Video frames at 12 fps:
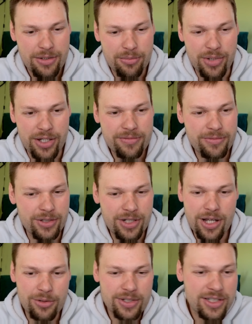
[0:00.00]
But for
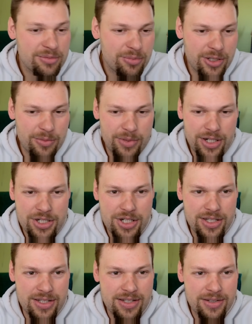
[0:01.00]
now, that's pretty much it.